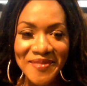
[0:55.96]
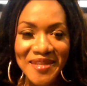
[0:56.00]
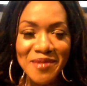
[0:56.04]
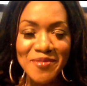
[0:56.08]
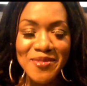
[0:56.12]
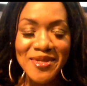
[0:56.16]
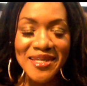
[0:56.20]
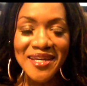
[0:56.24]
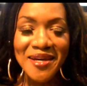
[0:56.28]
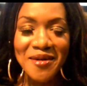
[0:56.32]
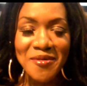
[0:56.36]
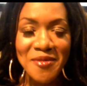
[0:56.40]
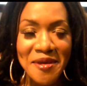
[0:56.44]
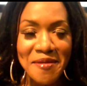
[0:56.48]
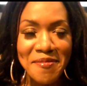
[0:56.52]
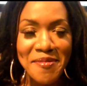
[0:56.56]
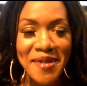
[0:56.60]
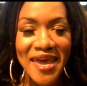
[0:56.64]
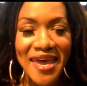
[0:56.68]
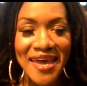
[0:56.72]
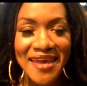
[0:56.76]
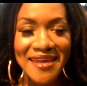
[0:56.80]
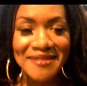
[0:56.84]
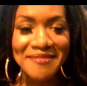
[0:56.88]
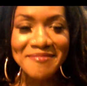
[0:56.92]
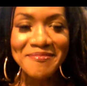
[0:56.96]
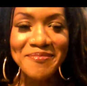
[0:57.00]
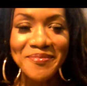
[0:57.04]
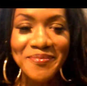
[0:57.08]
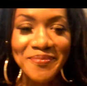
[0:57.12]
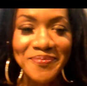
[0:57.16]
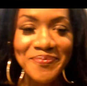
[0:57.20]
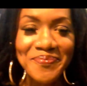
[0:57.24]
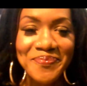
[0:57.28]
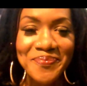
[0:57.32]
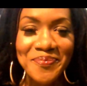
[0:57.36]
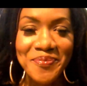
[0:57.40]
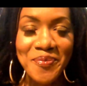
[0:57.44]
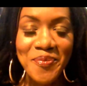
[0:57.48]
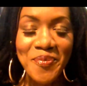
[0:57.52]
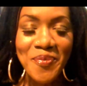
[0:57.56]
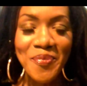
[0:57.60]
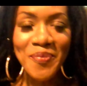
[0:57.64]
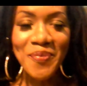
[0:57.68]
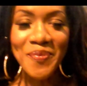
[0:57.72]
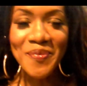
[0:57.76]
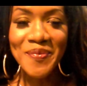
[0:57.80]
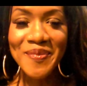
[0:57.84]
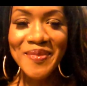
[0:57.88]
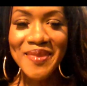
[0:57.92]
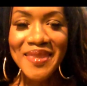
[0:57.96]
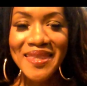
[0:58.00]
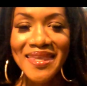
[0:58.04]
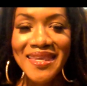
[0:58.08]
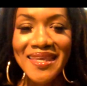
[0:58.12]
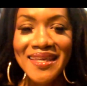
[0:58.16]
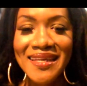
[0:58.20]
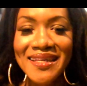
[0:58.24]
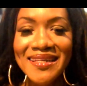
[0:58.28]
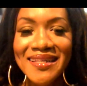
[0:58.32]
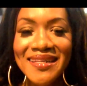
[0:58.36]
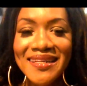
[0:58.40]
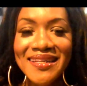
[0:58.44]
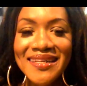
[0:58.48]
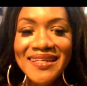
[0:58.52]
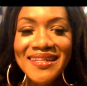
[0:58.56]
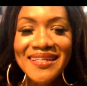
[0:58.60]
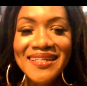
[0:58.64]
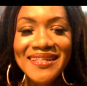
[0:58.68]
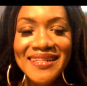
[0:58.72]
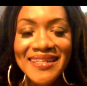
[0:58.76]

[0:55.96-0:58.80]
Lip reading: And you remember those early days?